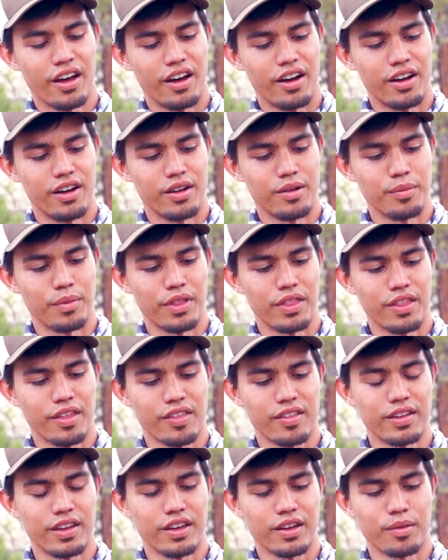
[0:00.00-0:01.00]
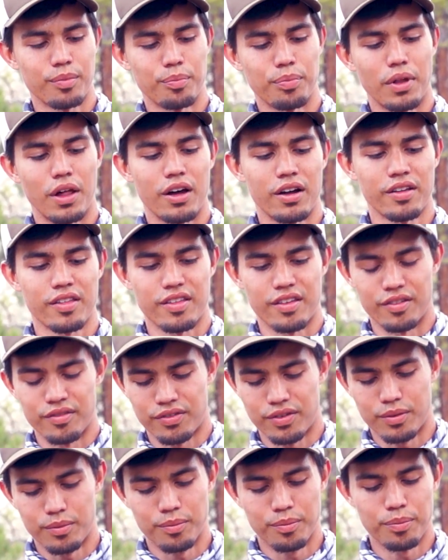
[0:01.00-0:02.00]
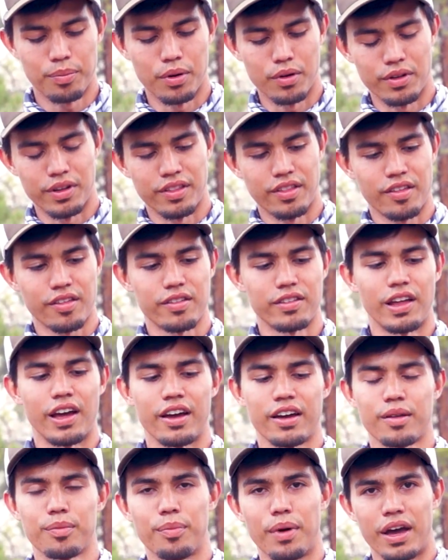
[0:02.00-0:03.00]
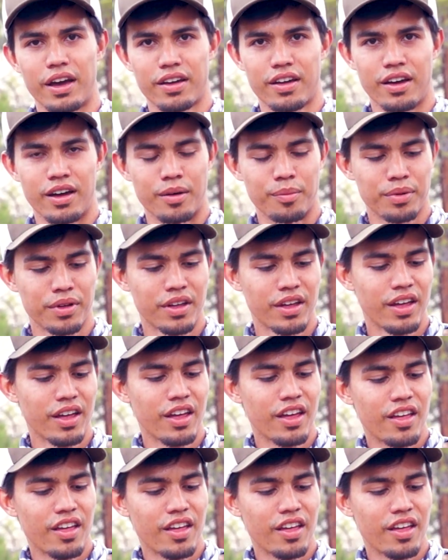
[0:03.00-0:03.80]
um, the stick blocks it from pulling the slack back up.